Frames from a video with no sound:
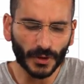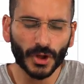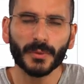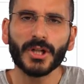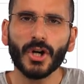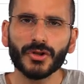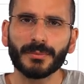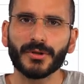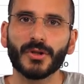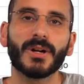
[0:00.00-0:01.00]
could we
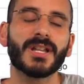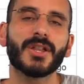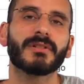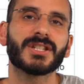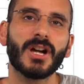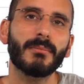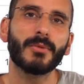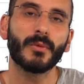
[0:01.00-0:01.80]
contribute another example,